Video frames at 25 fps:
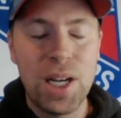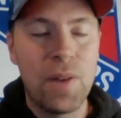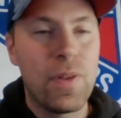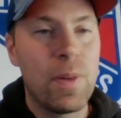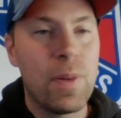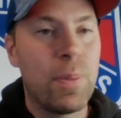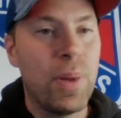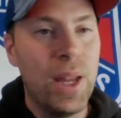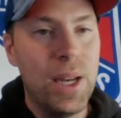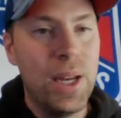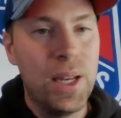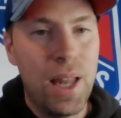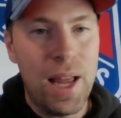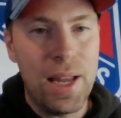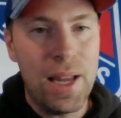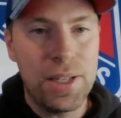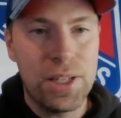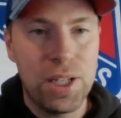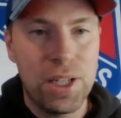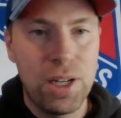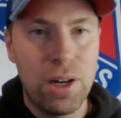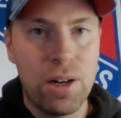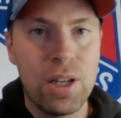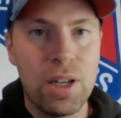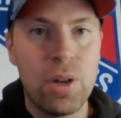If you played last
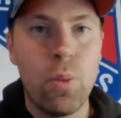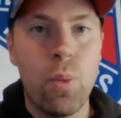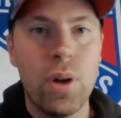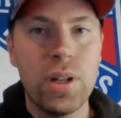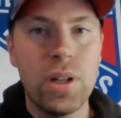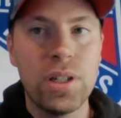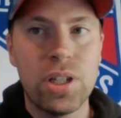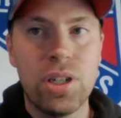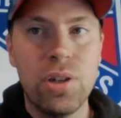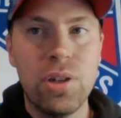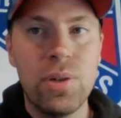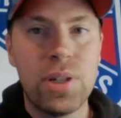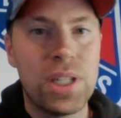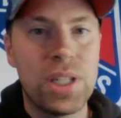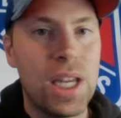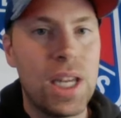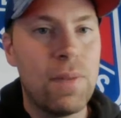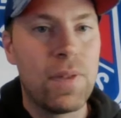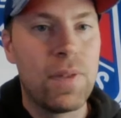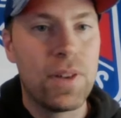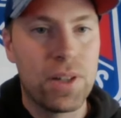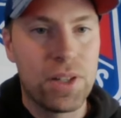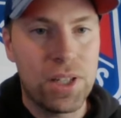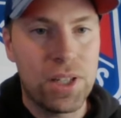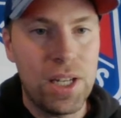year and you want to save
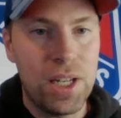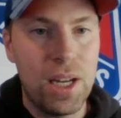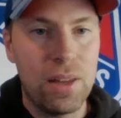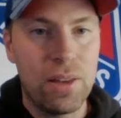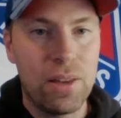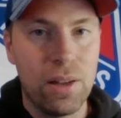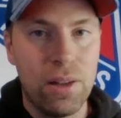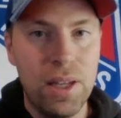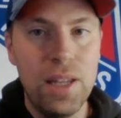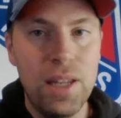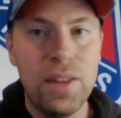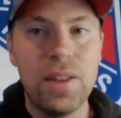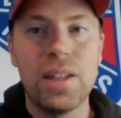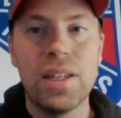your seat in the league,